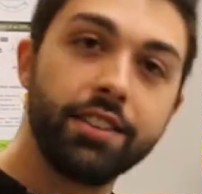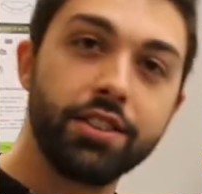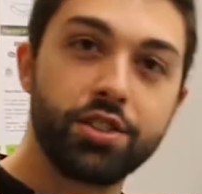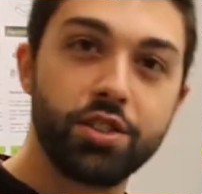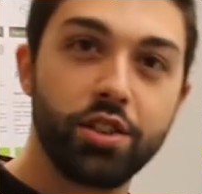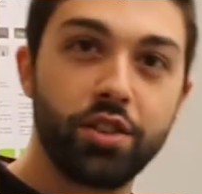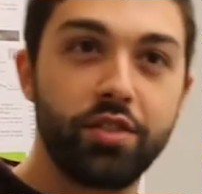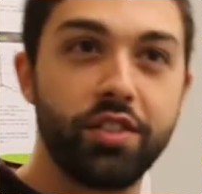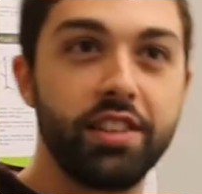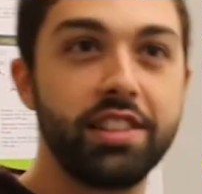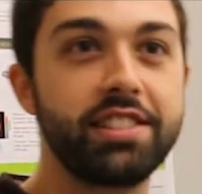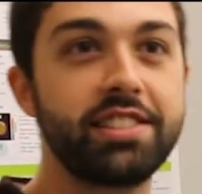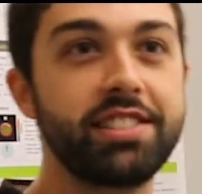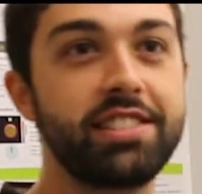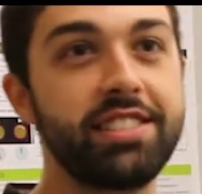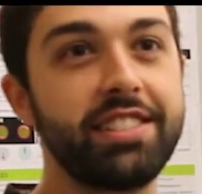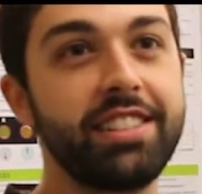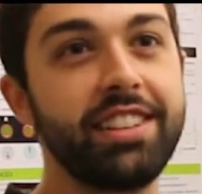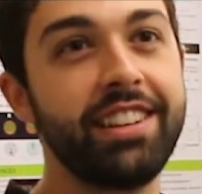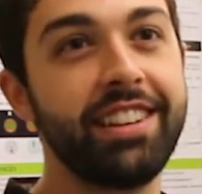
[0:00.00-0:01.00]
the surface.
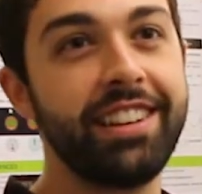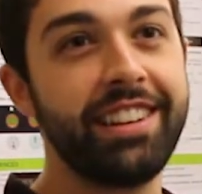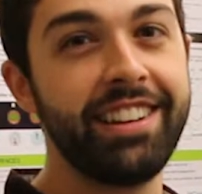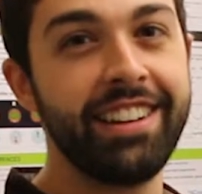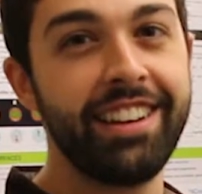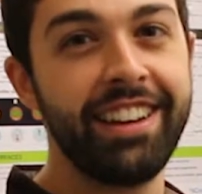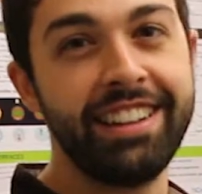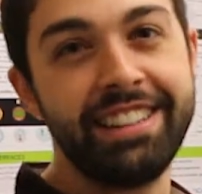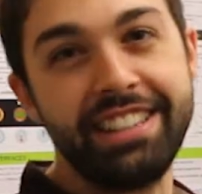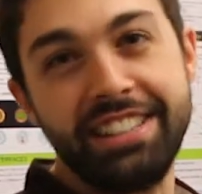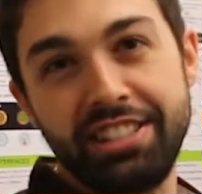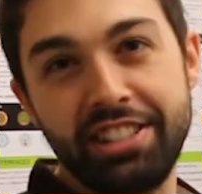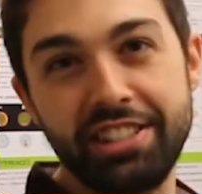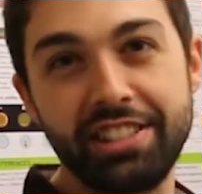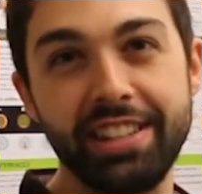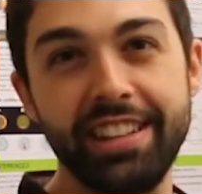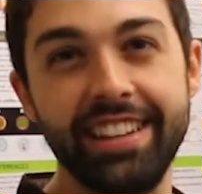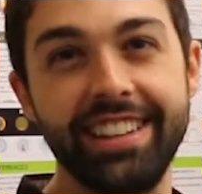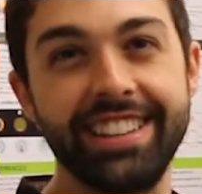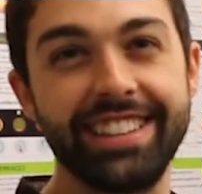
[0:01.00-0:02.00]
This is
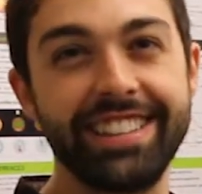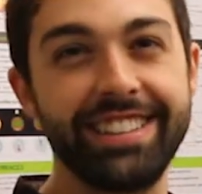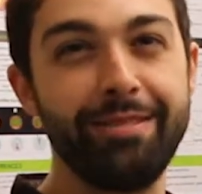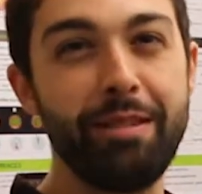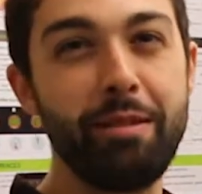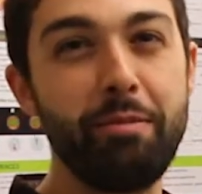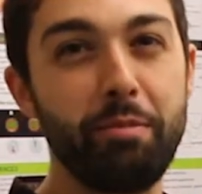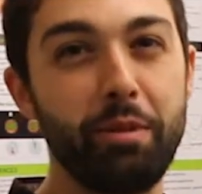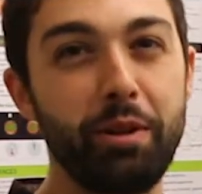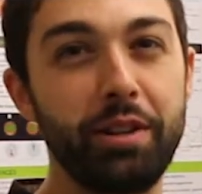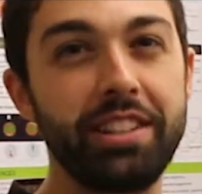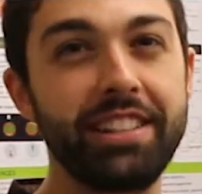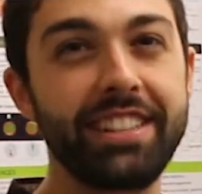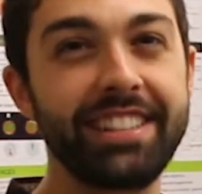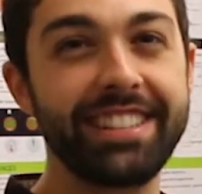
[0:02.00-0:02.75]
the main point.